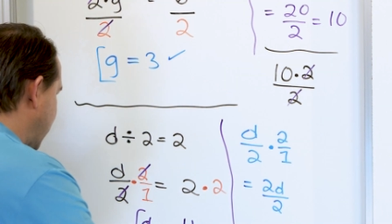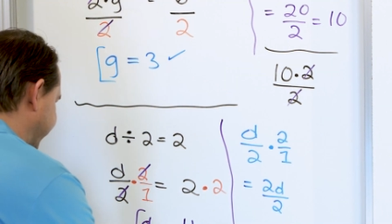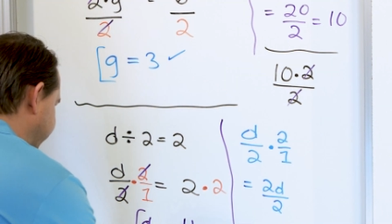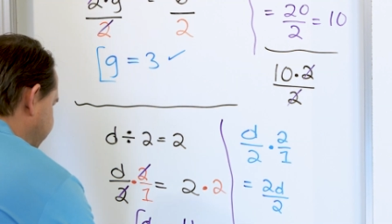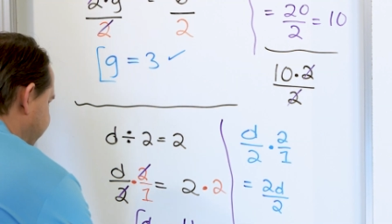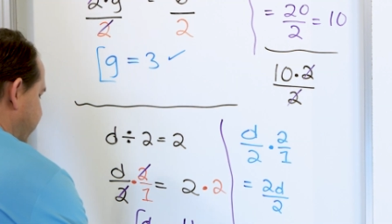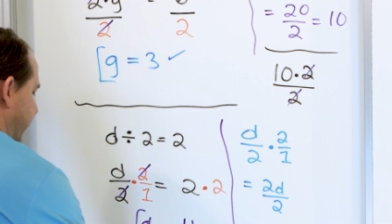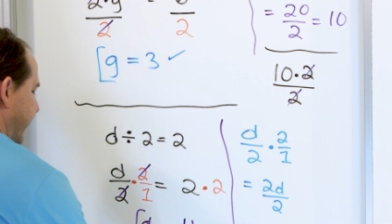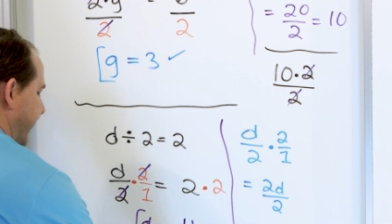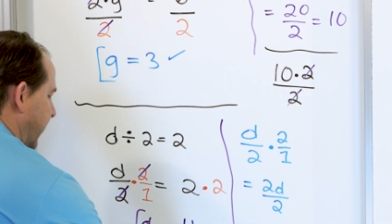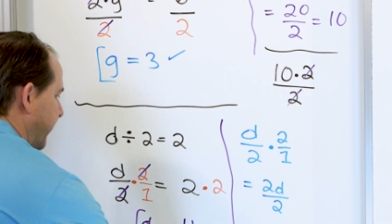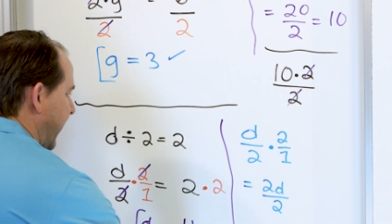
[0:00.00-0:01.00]
also another way to
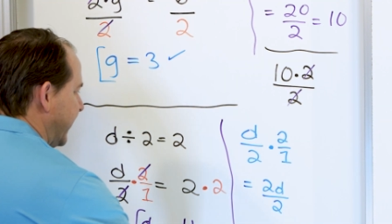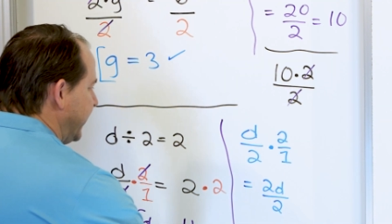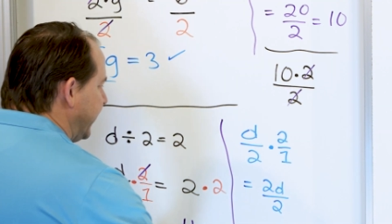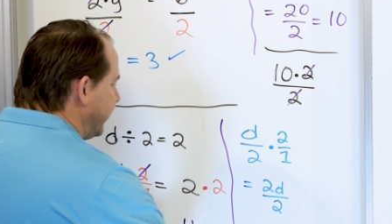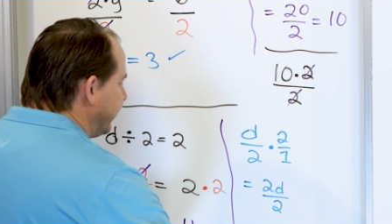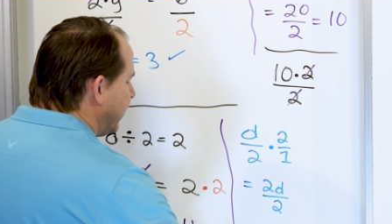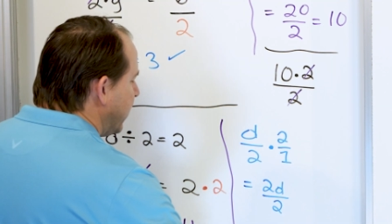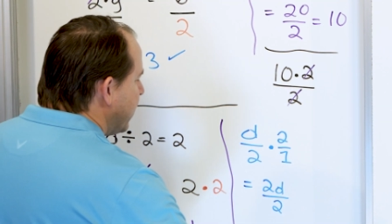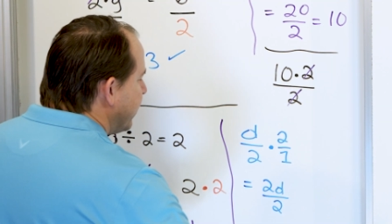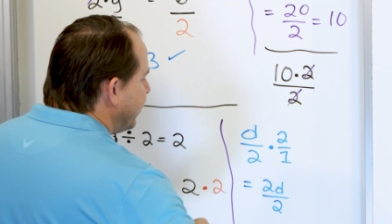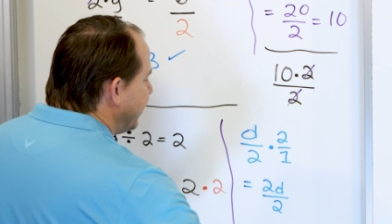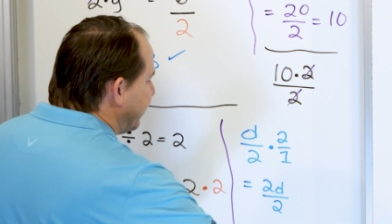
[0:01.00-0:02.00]
think about it is
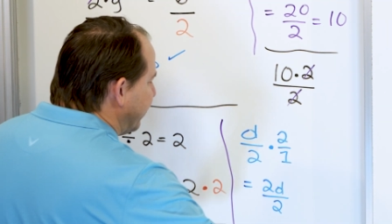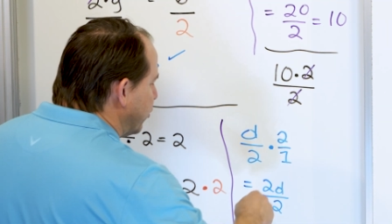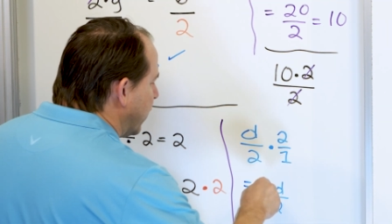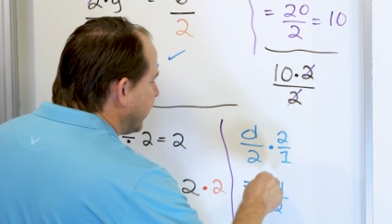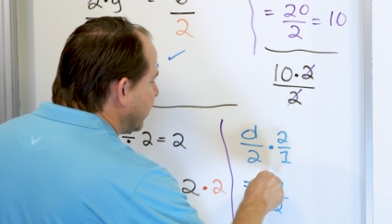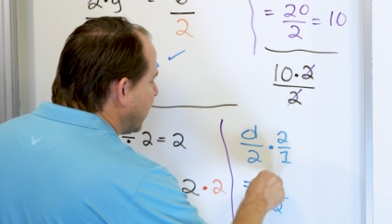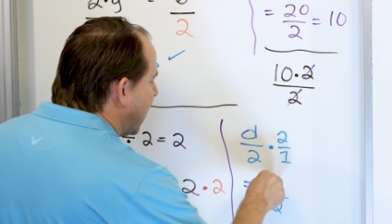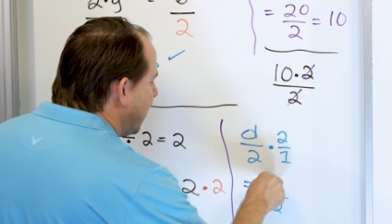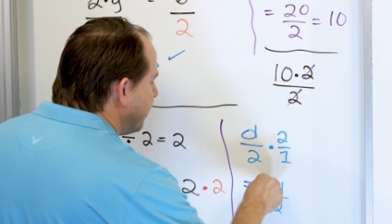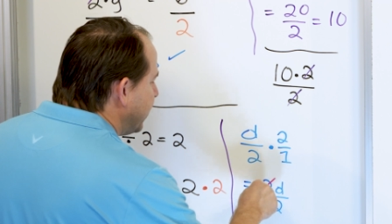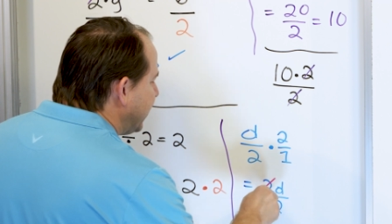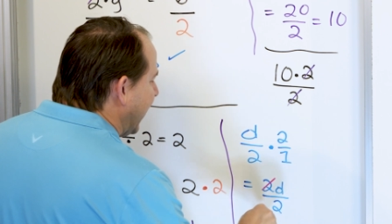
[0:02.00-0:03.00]
the 2 on the
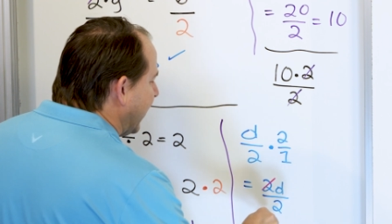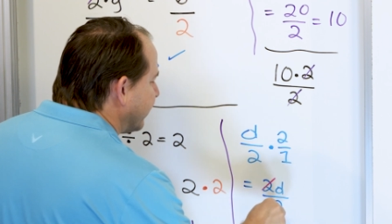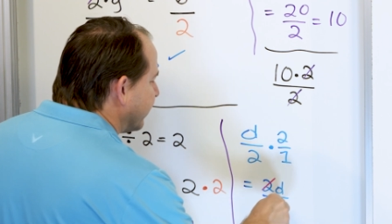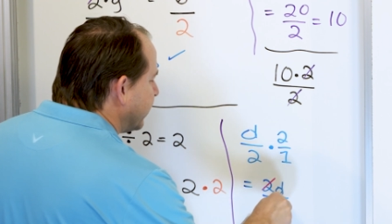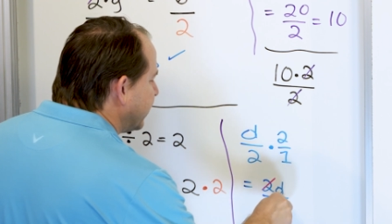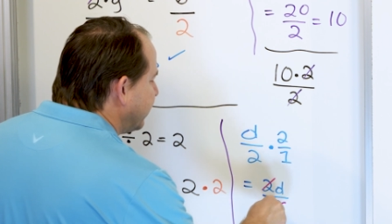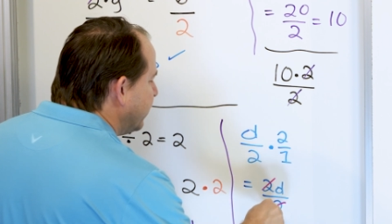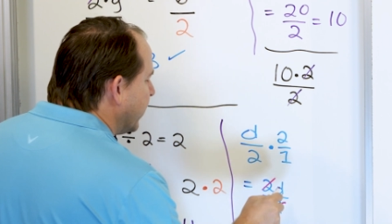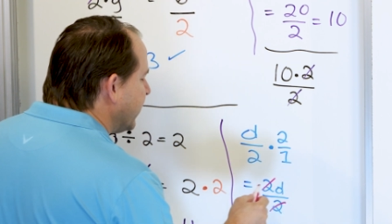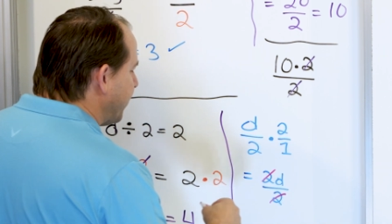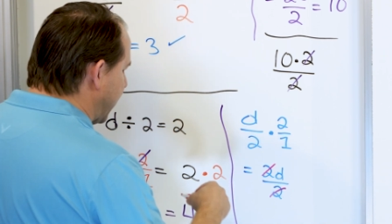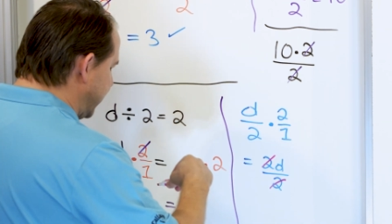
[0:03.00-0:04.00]
top cancels with the 2
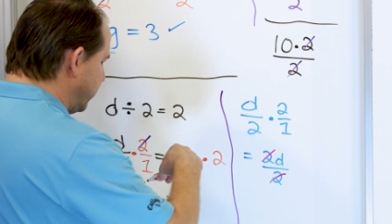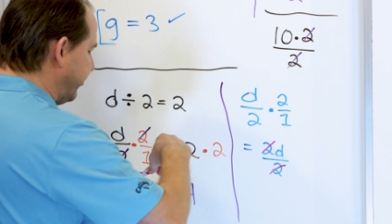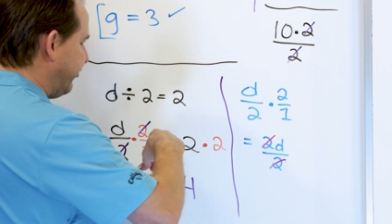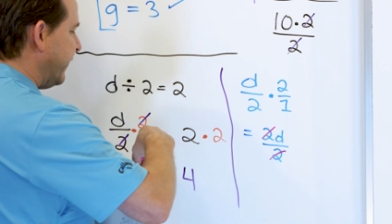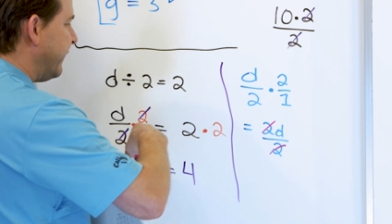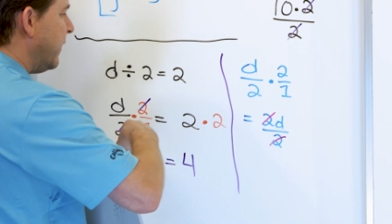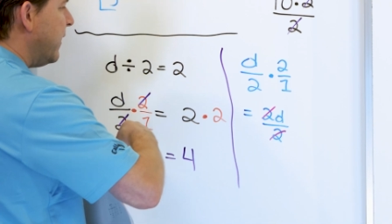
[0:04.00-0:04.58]
on the bottom, which is